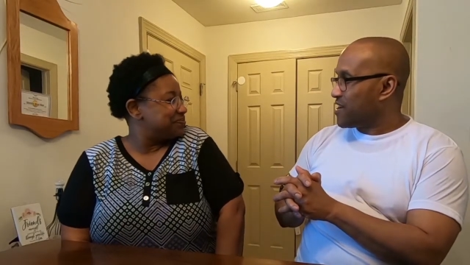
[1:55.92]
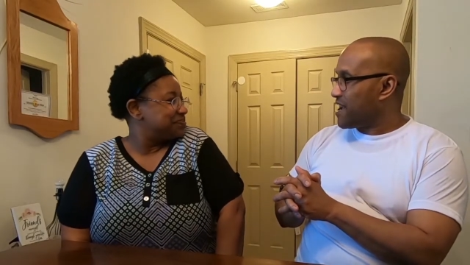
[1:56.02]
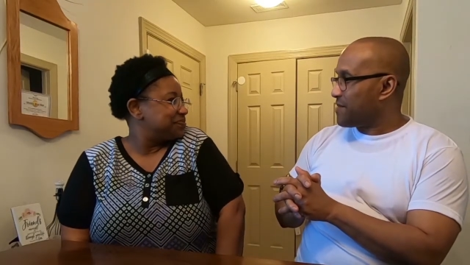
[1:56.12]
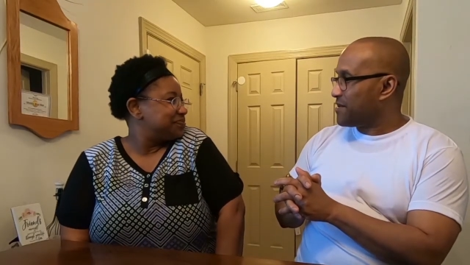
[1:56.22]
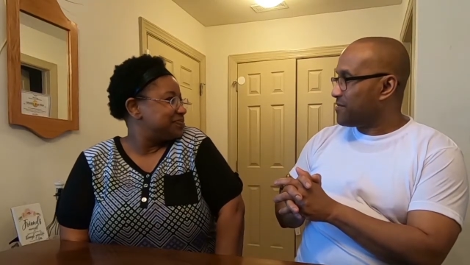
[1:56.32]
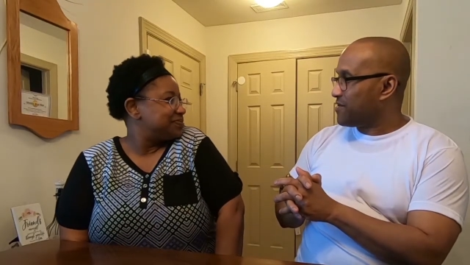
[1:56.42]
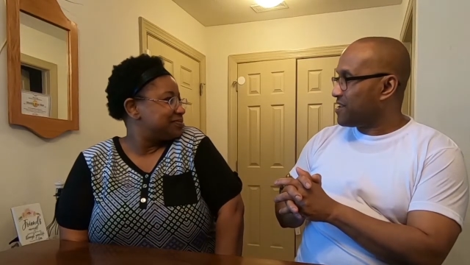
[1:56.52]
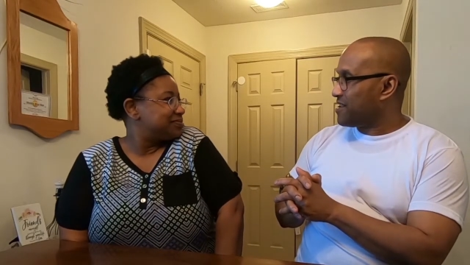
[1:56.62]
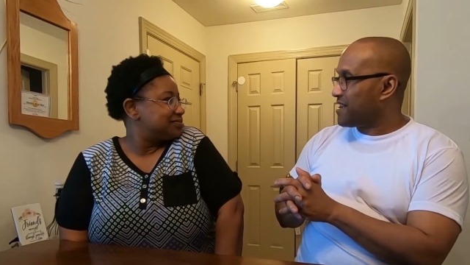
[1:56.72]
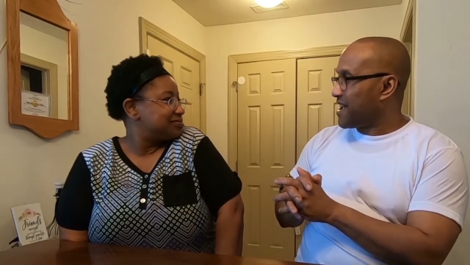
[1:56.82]
Speaker 1: what happened?
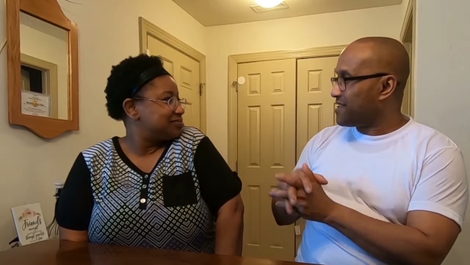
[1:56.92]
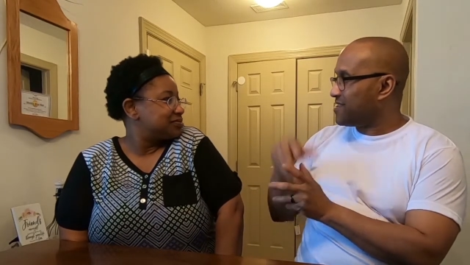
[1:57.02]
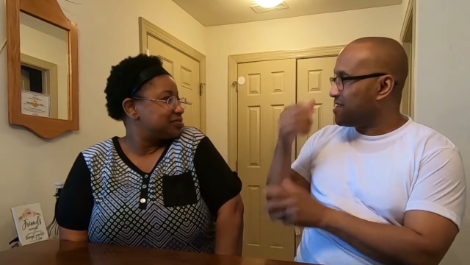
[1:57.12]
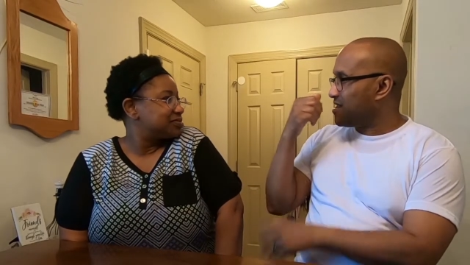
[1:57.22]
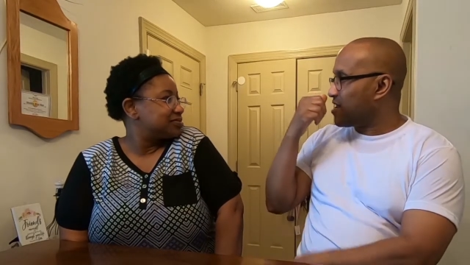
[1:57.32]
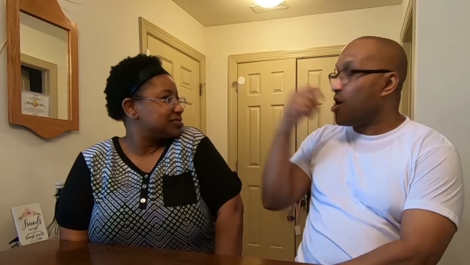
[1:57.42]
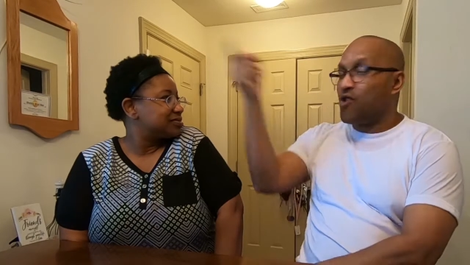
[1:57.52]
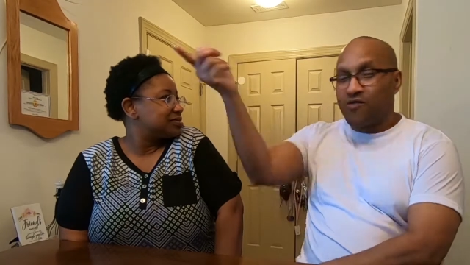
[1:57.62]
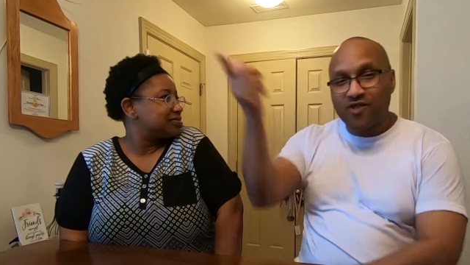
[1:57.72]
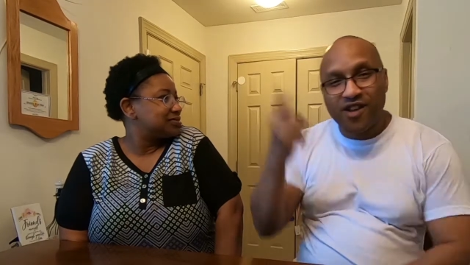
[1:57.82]
Uh, how did she get?
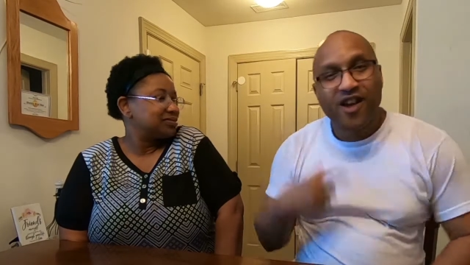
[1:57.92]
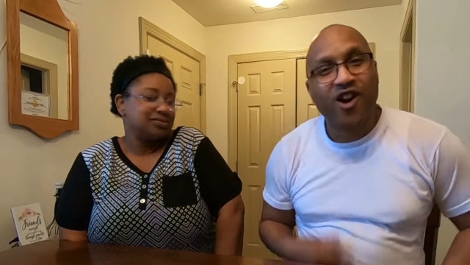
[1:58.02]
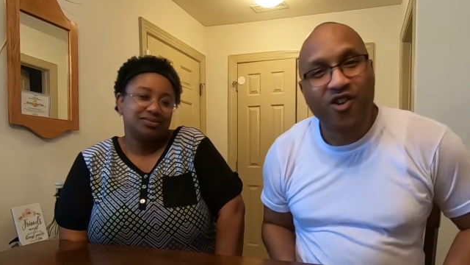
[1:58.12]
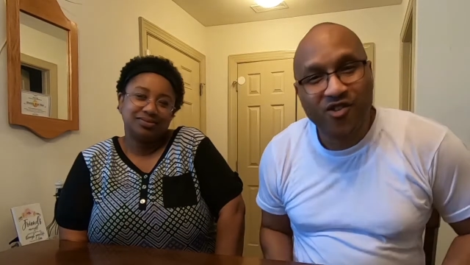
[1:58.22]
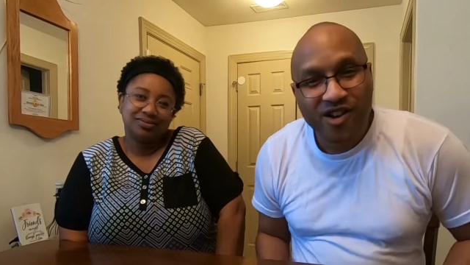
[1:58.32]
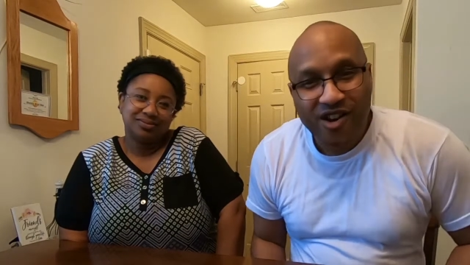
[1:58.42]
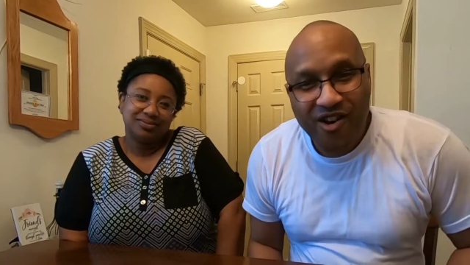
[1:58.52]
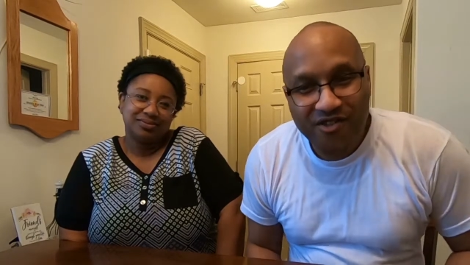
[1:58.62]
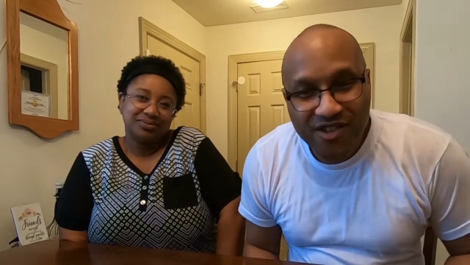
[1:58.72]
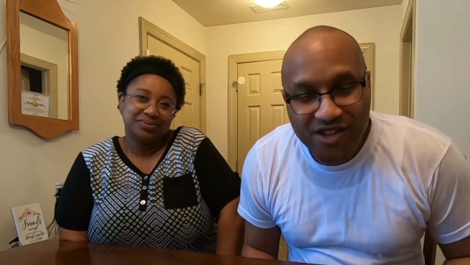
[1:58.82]
Oh, oh,
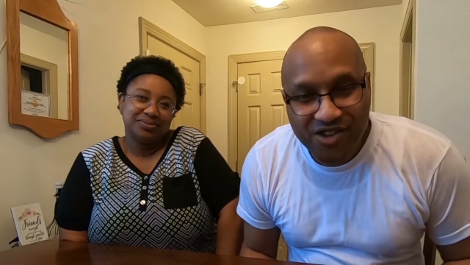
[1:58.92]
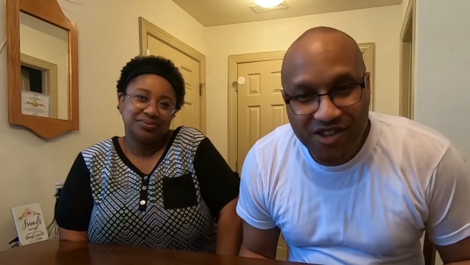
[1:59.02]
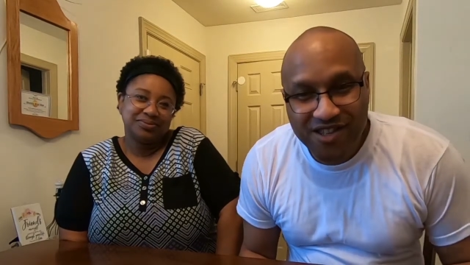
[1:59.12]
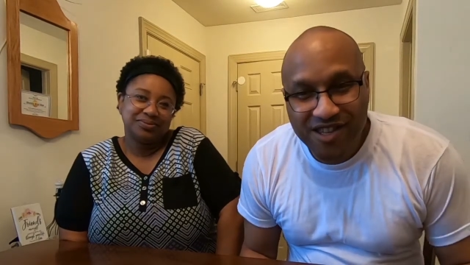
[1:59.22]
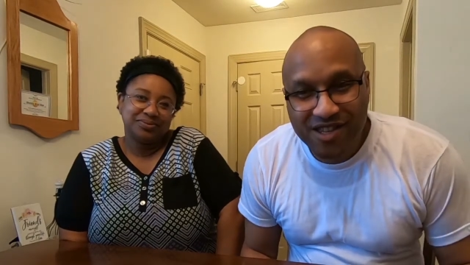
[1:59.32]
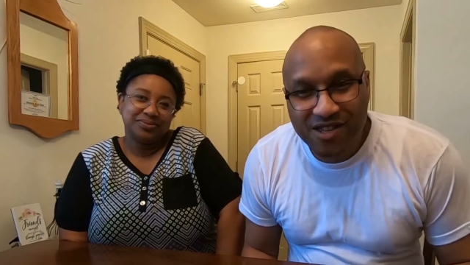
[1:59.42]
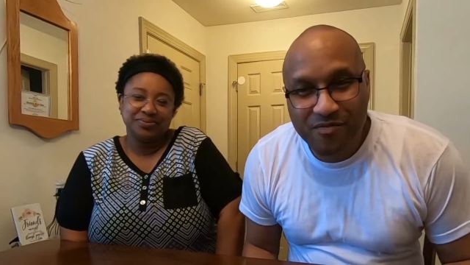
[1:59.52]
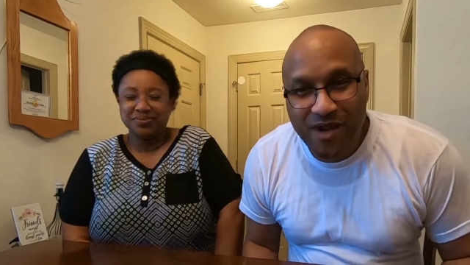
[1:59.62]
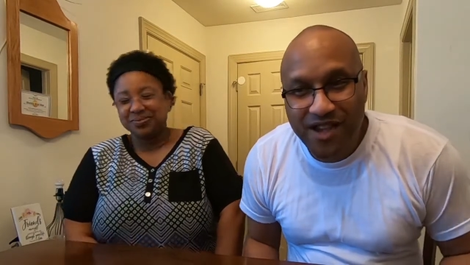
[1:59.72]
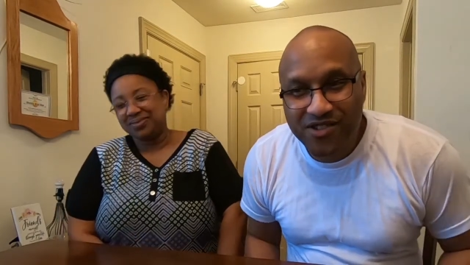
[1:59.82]
oh. This this is
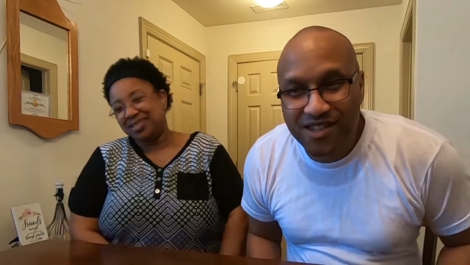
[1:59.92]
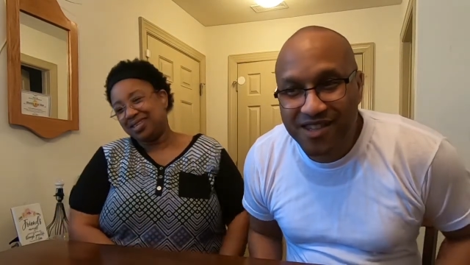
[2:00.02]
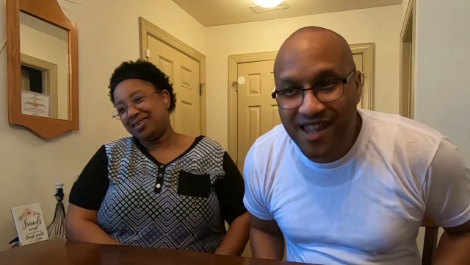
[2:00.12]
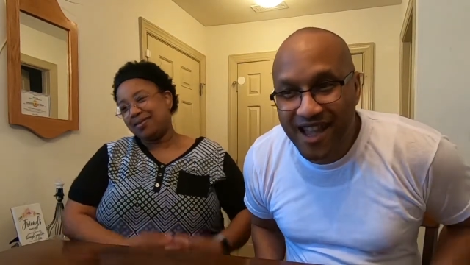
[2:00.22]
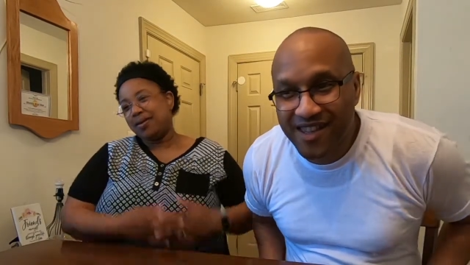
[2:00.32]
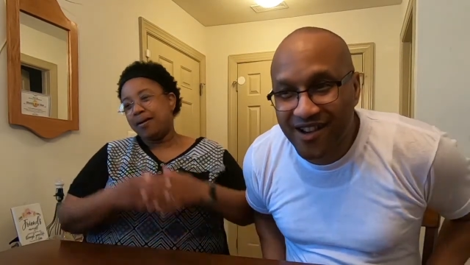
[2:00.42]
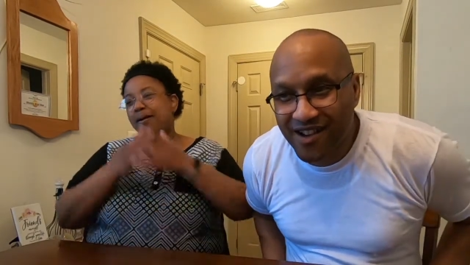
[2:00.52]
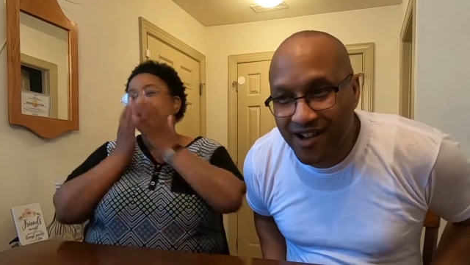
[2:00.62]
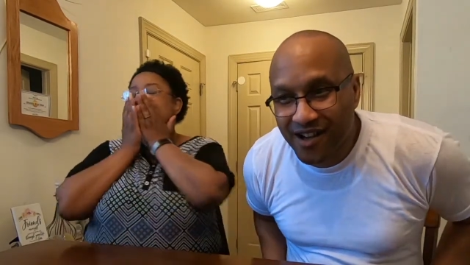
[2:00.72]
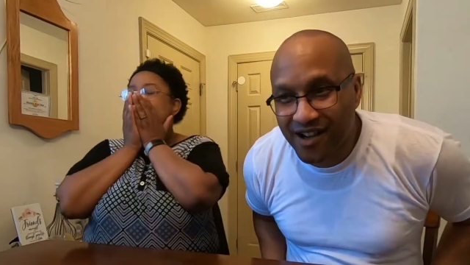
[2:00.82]
about she's got
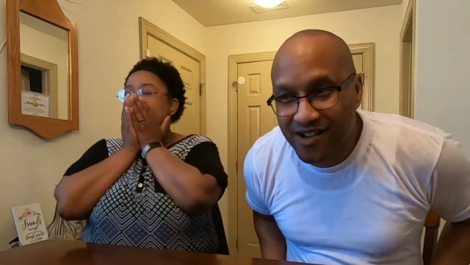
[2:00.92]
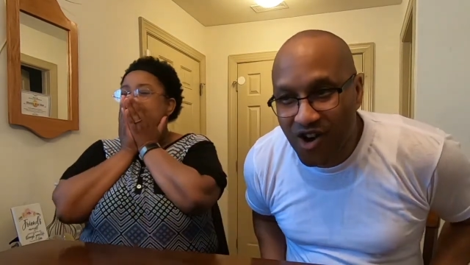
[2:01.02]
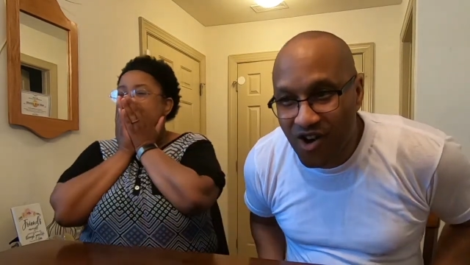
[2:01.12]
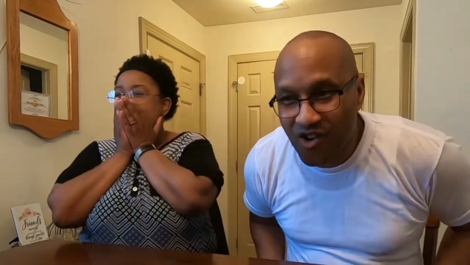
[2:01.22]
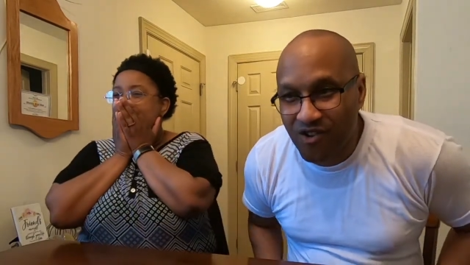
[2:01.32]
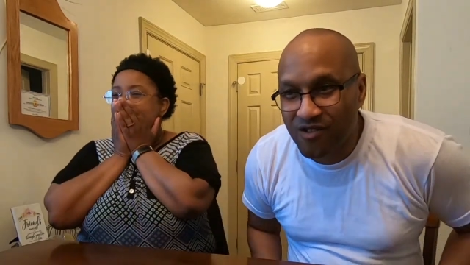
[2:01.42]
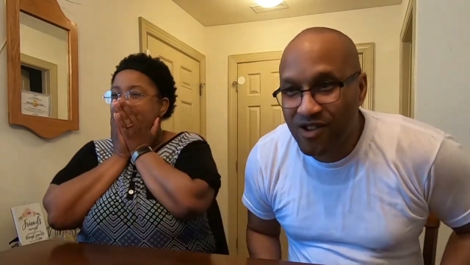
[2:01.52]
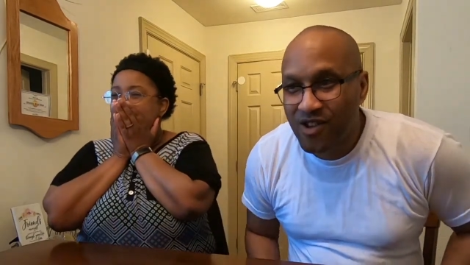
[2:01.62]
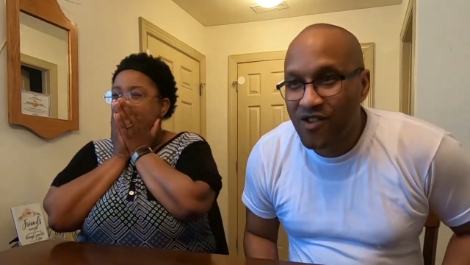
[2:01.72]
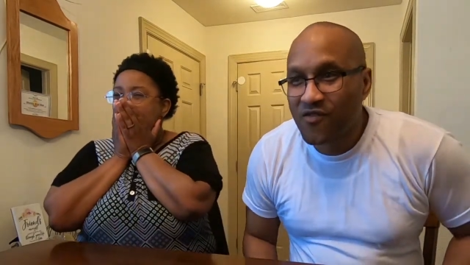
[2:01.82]
a a, call
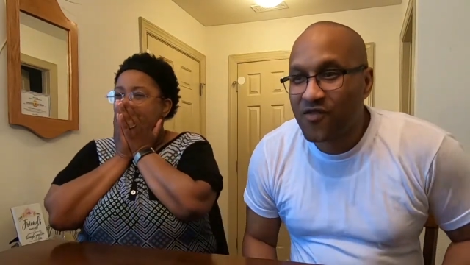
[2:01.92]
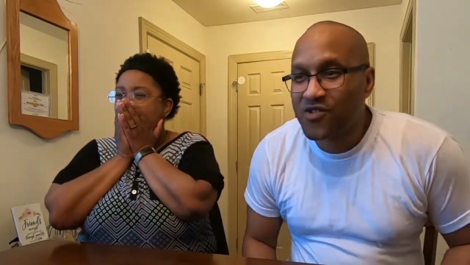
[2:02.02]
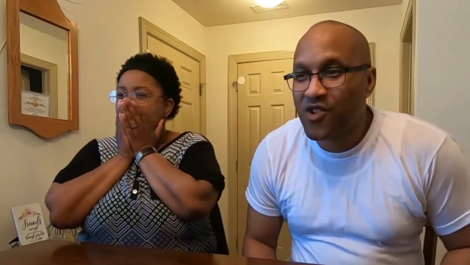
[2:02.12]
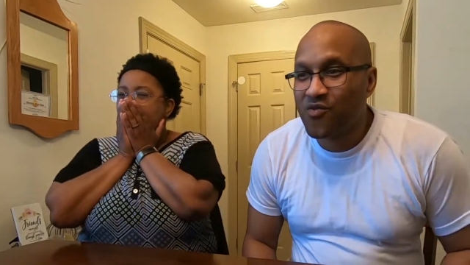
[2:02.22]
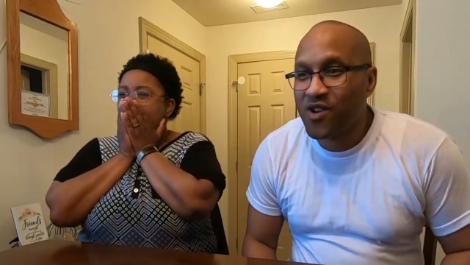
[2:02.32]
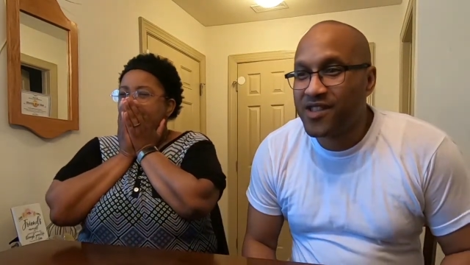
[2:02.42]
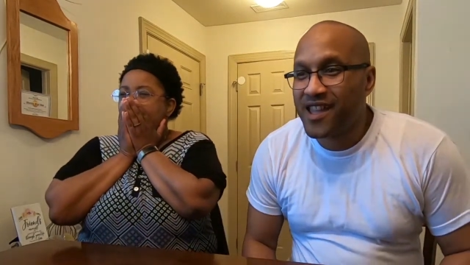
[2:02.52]
from someone